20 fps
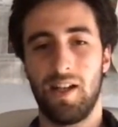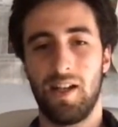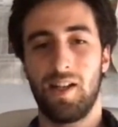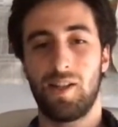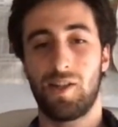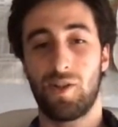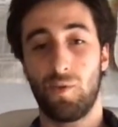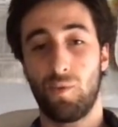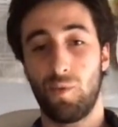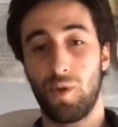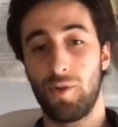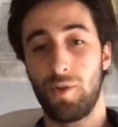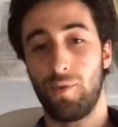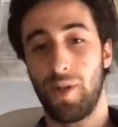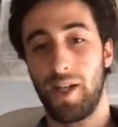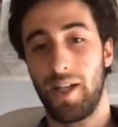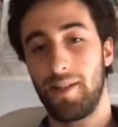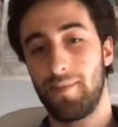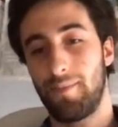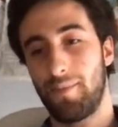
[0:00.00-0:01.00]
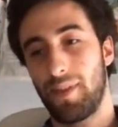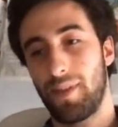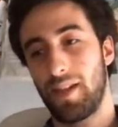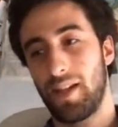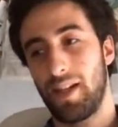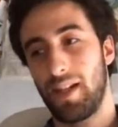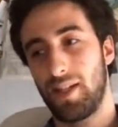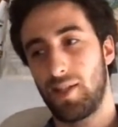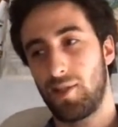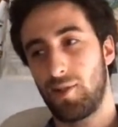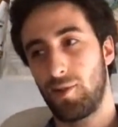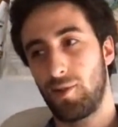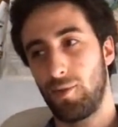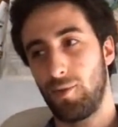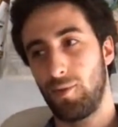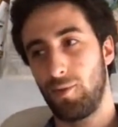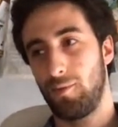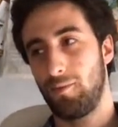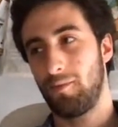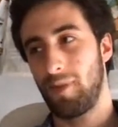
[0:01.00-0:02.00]
So one way is
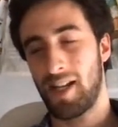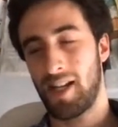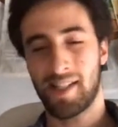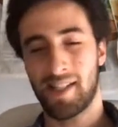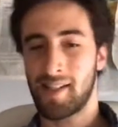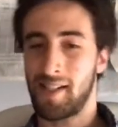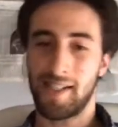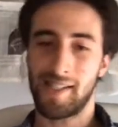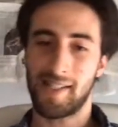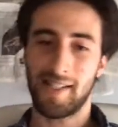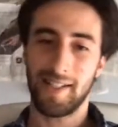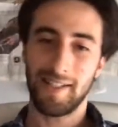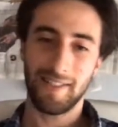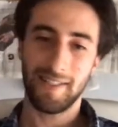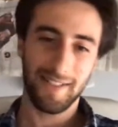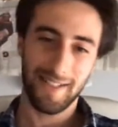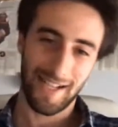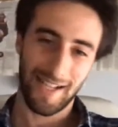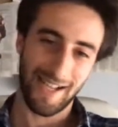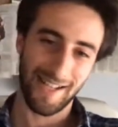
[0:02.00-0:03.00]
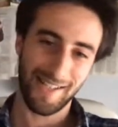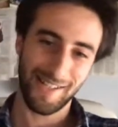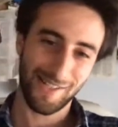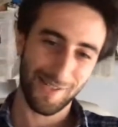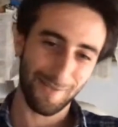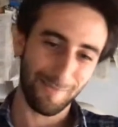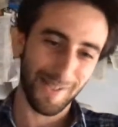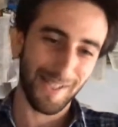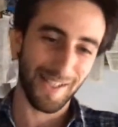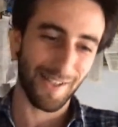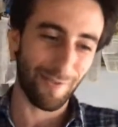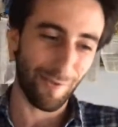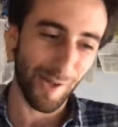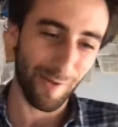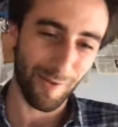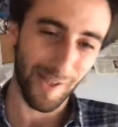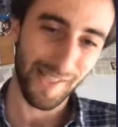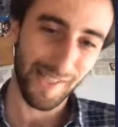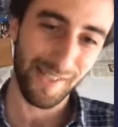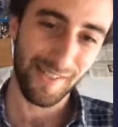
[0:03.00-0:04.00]
to ask nicely and submit a
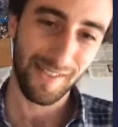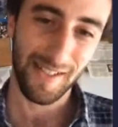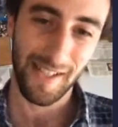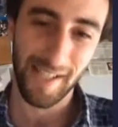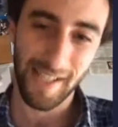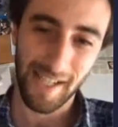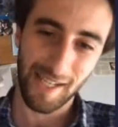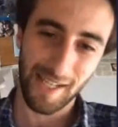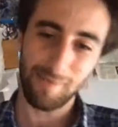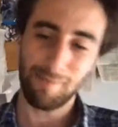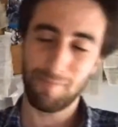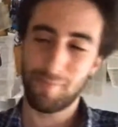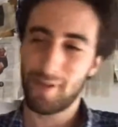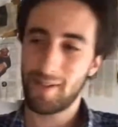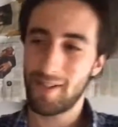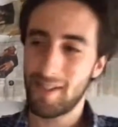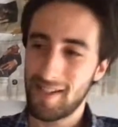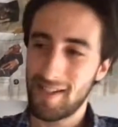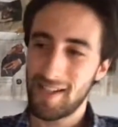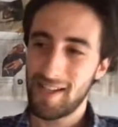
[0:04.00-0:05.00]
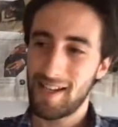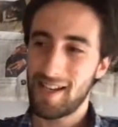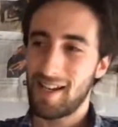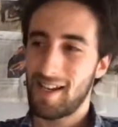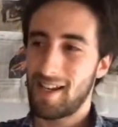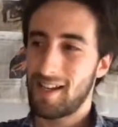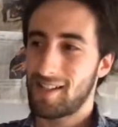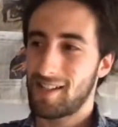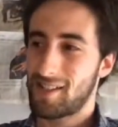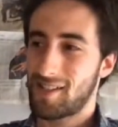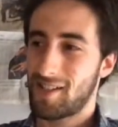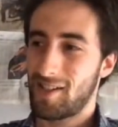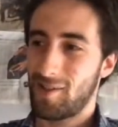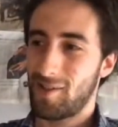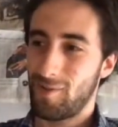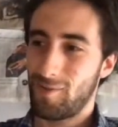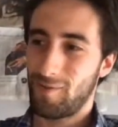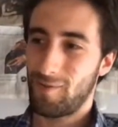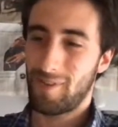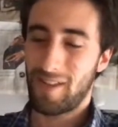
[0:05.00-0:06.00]
request, a keep.
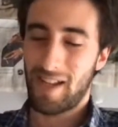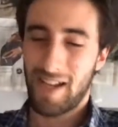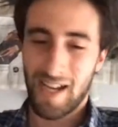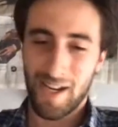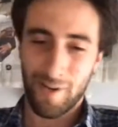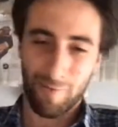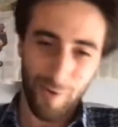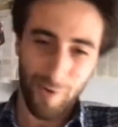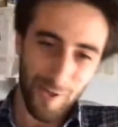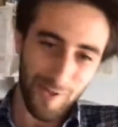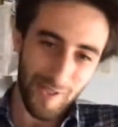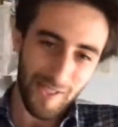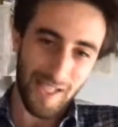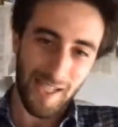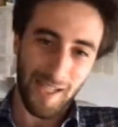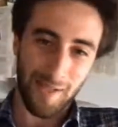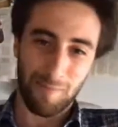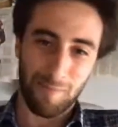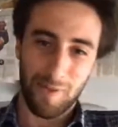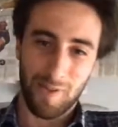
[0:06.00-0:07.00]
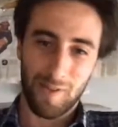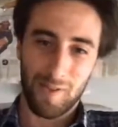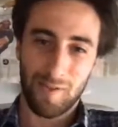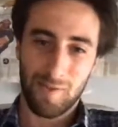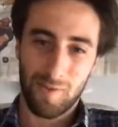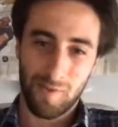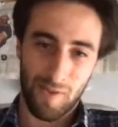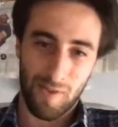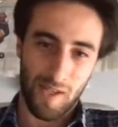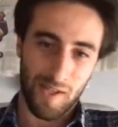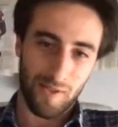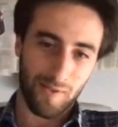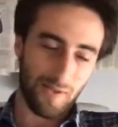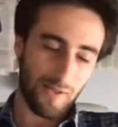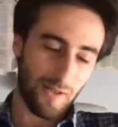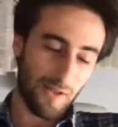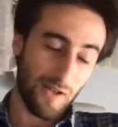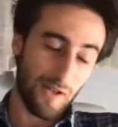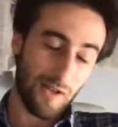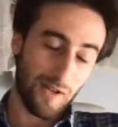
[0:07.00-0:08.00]
So I wrote keep
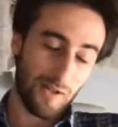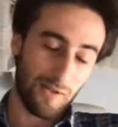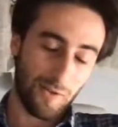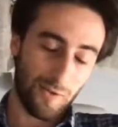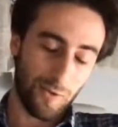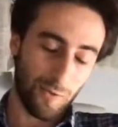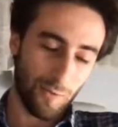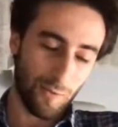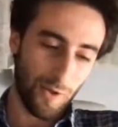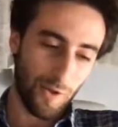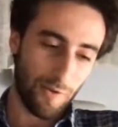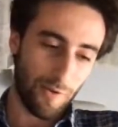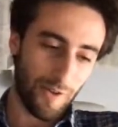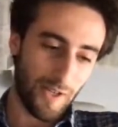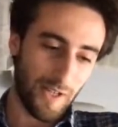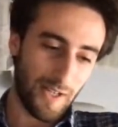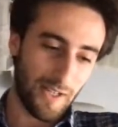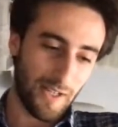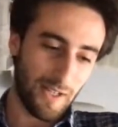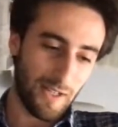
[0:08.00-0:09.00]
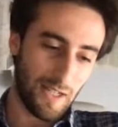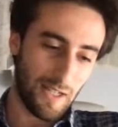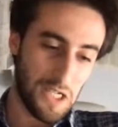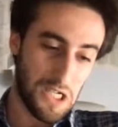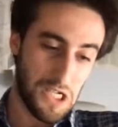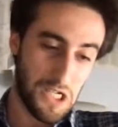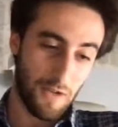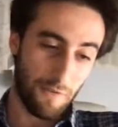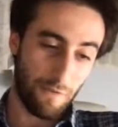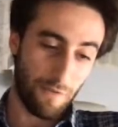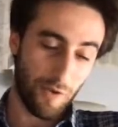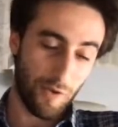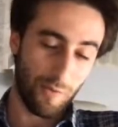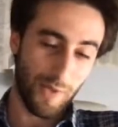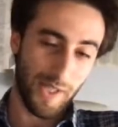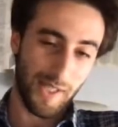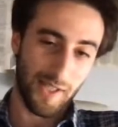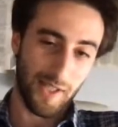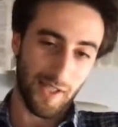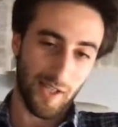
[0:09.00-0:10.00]
213 a few
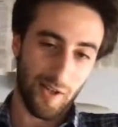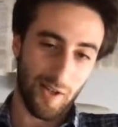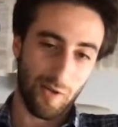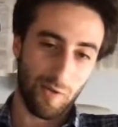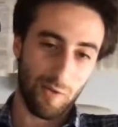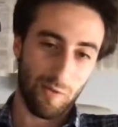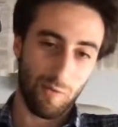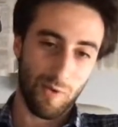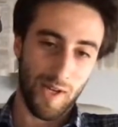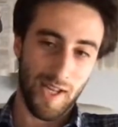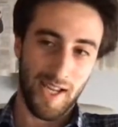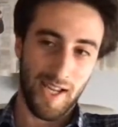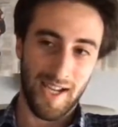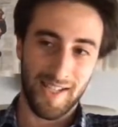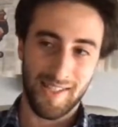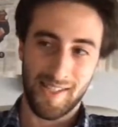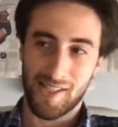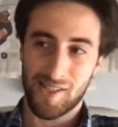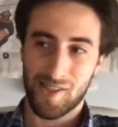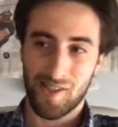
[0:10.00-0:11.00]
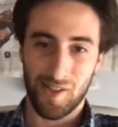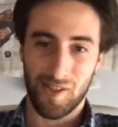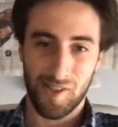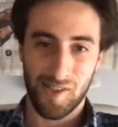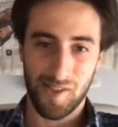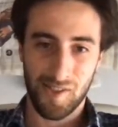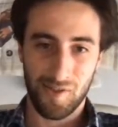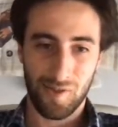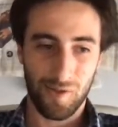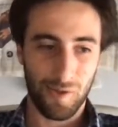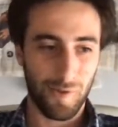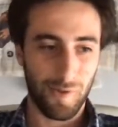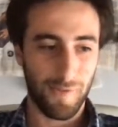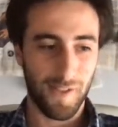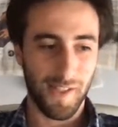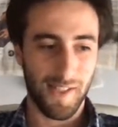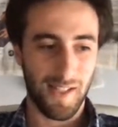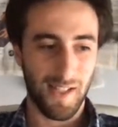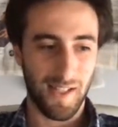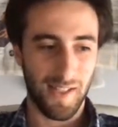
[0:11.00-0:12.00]
weeks ago, where I discuss all of
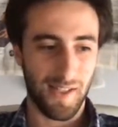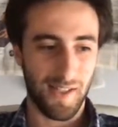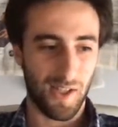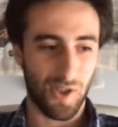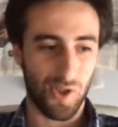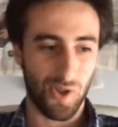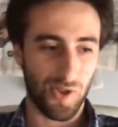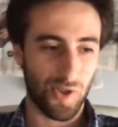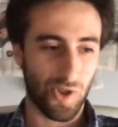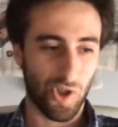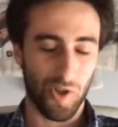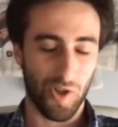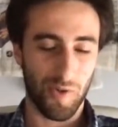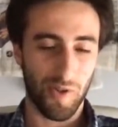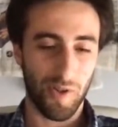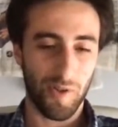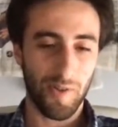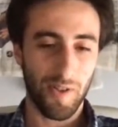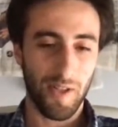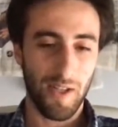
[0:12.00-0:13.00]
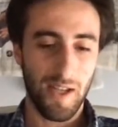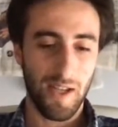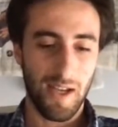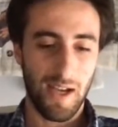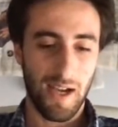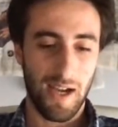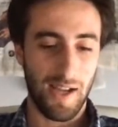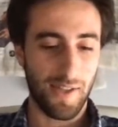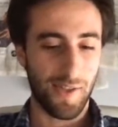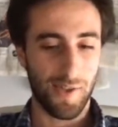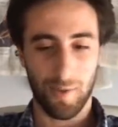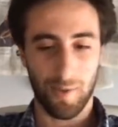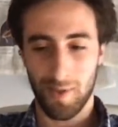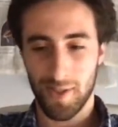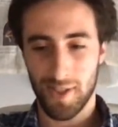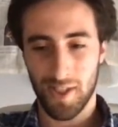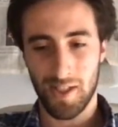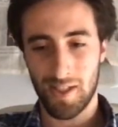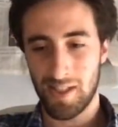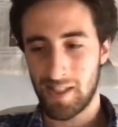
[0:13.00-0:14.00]
the slides I just showed you and some
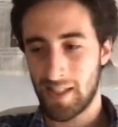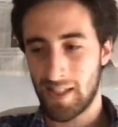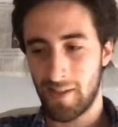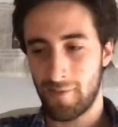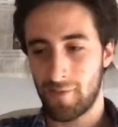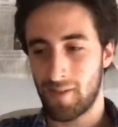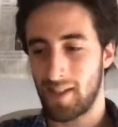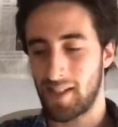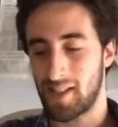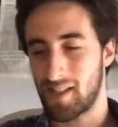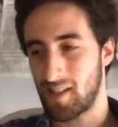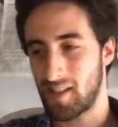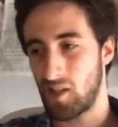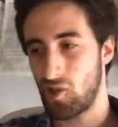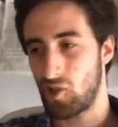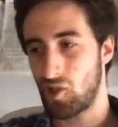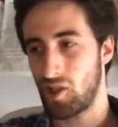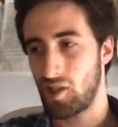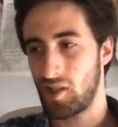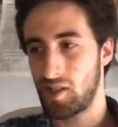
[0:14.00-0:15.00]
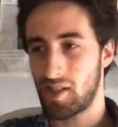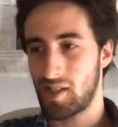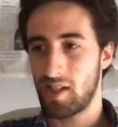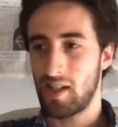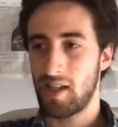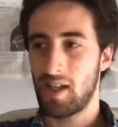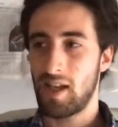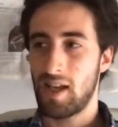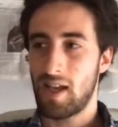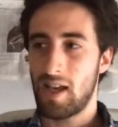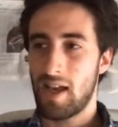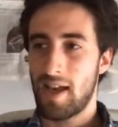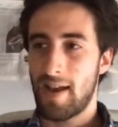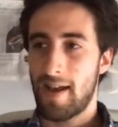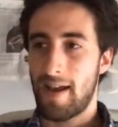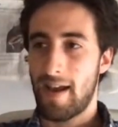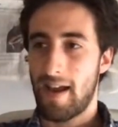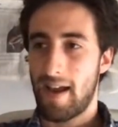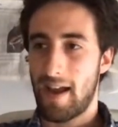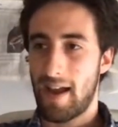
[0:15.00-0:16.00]
alternatives and extensions.
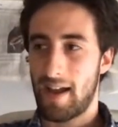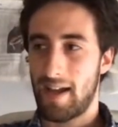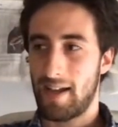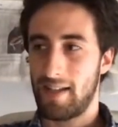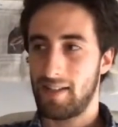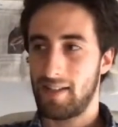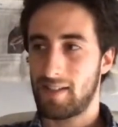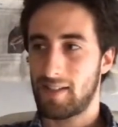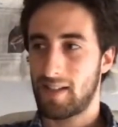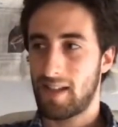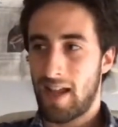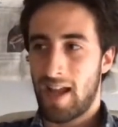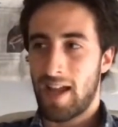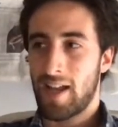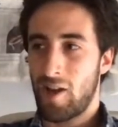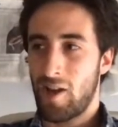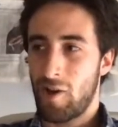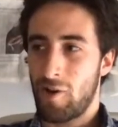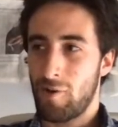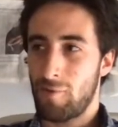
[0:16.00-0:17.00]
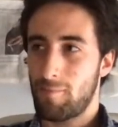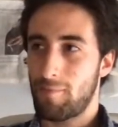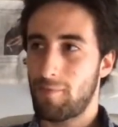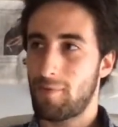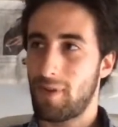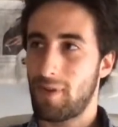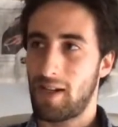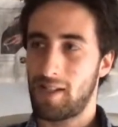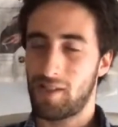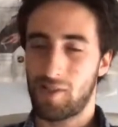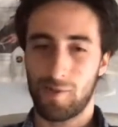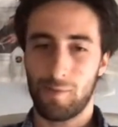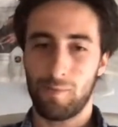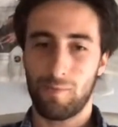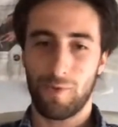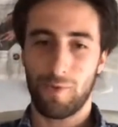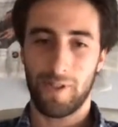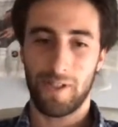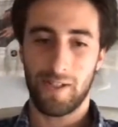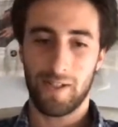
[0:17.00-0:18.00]
And I hope at some
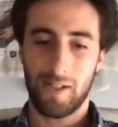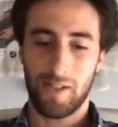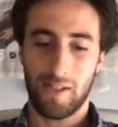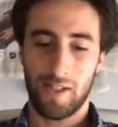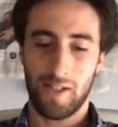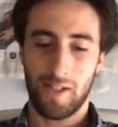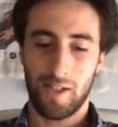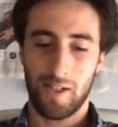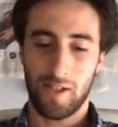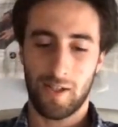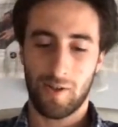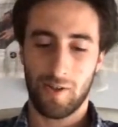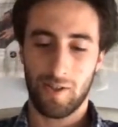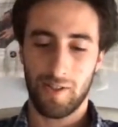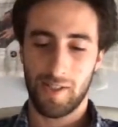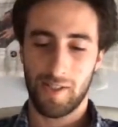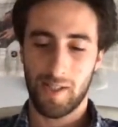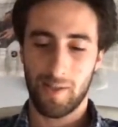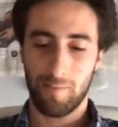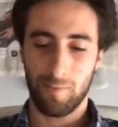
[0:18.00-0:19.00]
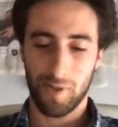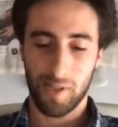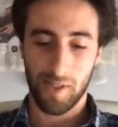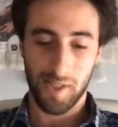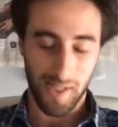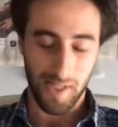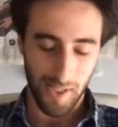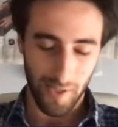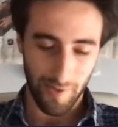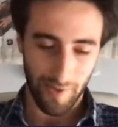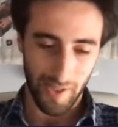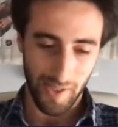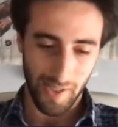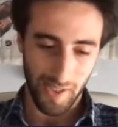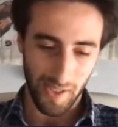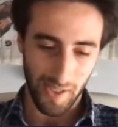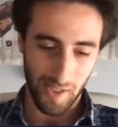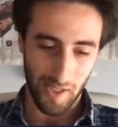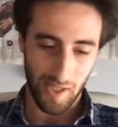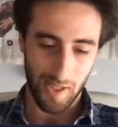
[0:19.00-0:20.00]
point the Kotlin team will consider
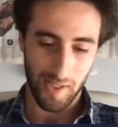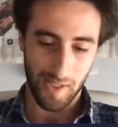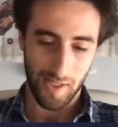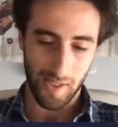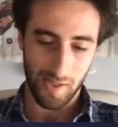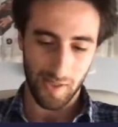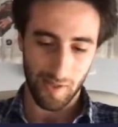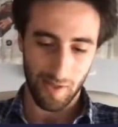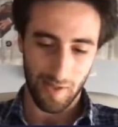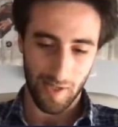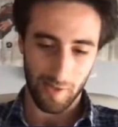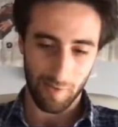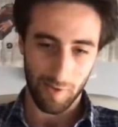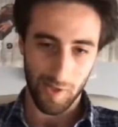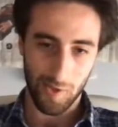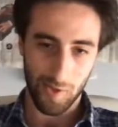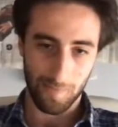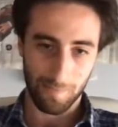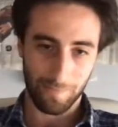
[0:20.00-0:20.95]
adding it to the language.